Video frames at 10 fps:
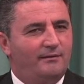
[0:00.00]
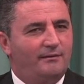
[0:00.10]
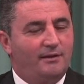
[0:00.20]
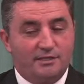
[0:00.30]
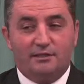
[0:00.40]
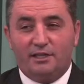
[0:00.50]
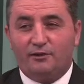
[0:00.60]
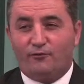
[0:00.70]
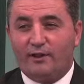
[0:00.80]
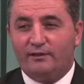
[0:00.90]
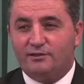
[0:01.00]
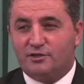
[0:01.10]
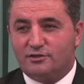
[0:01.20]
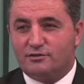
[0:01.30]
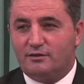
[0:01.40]
Isn't it a friendly
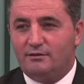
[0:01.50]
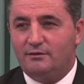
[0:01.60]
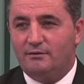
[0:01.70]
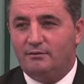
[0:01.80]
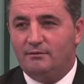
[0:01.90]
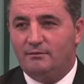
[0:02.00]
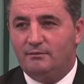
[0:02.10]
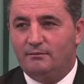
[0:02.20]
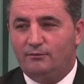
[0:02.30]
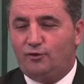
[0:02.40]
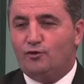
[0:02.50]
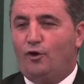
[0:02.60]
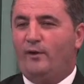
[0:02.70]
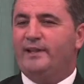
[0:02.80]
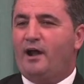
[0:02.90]
gesture? To
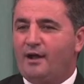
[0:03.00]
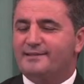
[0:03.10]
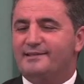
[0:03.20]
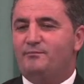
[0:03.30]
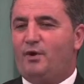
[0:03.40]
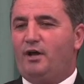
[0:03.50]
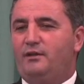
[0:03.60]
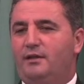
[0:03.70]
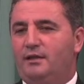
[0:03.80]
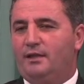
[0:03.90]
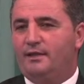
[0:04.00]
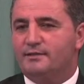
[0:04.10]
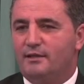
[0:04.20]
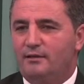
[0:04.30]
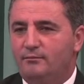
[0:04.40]
go and hug somebody and kiss
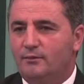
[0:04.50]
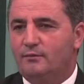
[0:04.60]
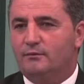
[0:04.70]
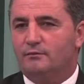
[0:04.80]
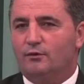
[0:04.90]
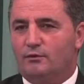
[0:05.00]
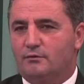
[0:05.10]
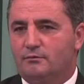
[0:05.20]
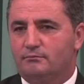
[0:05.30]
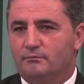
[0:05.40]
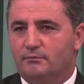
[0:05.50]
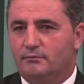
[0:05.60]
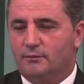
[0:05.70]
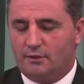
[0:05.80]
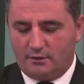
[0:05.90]
him or
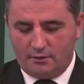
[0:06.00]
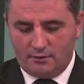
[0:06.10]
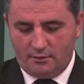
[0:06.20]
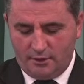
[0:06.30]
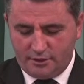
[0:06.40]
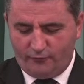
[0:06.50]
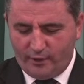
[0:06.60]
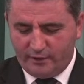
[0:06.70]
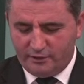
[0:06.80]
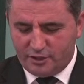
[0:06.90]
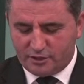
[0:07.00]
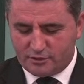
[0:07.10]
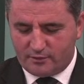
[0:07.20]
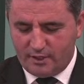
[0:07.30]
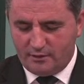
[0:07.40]
her? It's a friendly
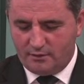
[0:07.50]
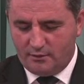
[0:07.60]
gesture, right?